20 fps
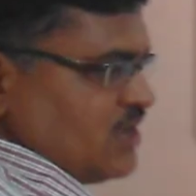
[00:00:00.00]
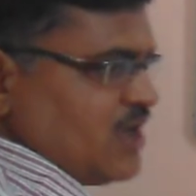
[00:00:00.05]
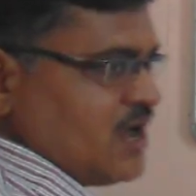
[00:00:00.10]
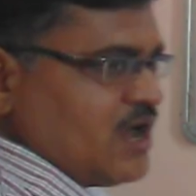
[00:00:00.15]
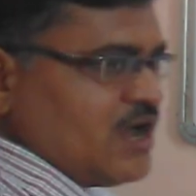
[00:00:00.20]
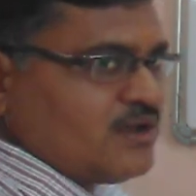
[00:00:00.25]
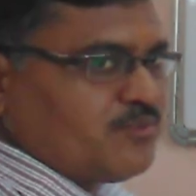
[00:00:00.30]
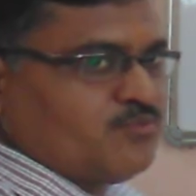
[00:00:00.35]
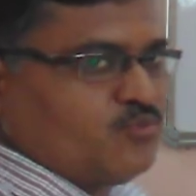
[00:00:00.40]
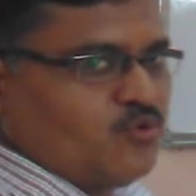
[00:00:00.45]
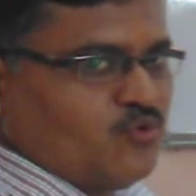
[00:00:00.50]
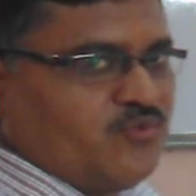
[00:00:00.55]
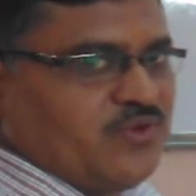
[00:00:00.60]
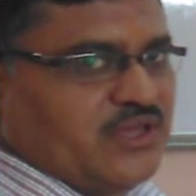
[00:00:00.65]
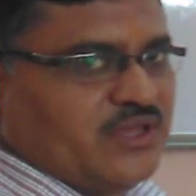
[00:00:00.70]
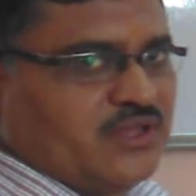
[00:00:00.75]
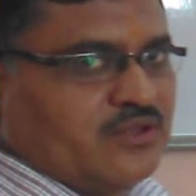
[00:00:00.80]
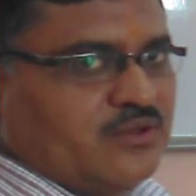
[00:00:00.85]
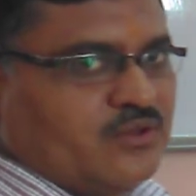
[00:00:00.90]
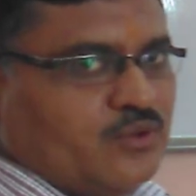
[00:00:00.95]
are
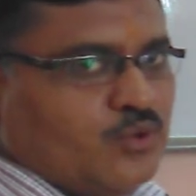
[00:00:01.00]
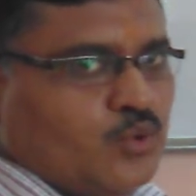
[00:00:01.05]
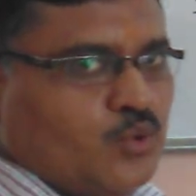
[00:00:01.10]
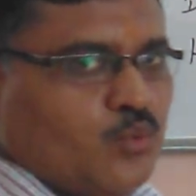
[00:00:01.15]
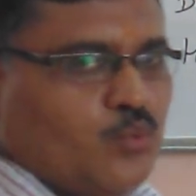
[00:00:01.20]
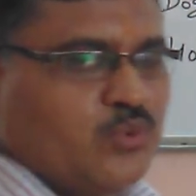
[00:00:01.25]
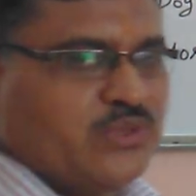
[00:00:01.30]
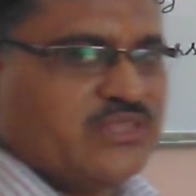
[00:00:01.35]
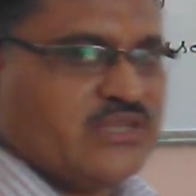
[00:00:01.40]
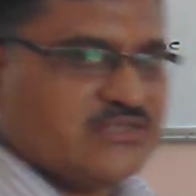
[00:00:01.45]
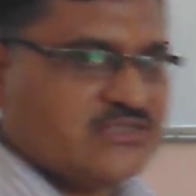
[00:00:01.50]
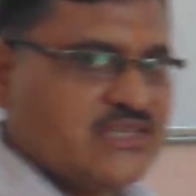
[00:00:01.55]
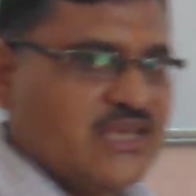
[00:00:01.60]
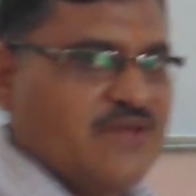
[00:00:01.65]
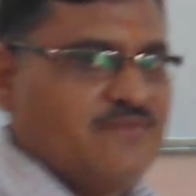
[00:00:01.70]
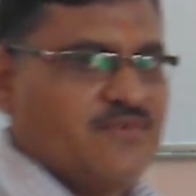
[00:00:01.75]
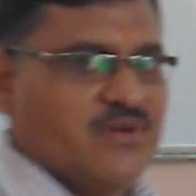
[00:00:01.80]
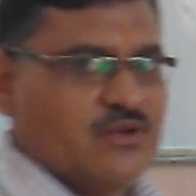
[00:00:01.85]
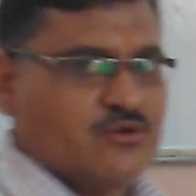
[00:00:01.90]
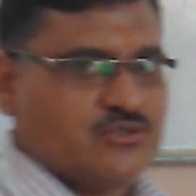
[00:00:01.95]
moving with the
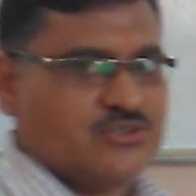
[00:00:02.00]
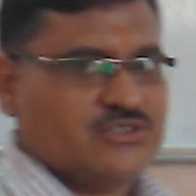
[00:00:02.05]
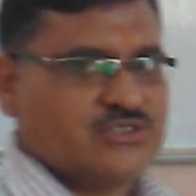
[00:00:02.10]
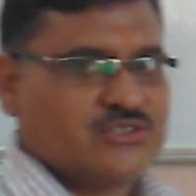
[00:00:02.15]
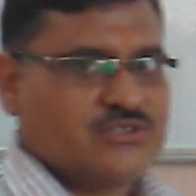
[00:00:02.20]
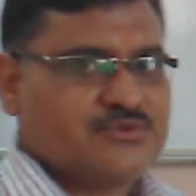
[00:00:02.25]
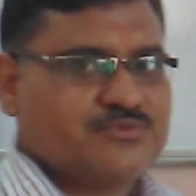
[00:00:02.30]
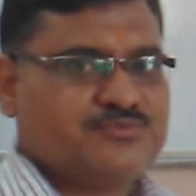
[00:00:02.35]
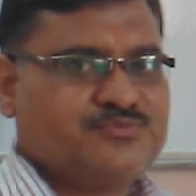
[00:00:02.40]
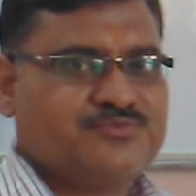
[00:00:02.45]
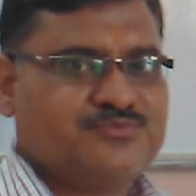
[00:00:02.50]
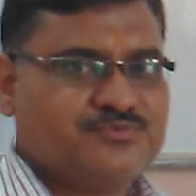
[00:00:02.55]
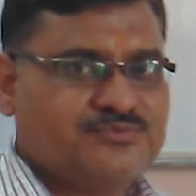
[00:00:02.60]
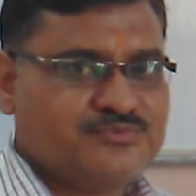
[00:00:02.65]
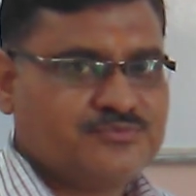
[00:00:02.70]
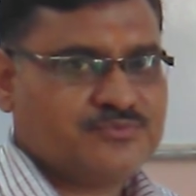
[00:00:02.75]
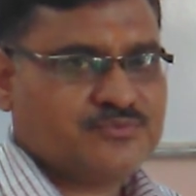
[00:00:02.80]
same velocity,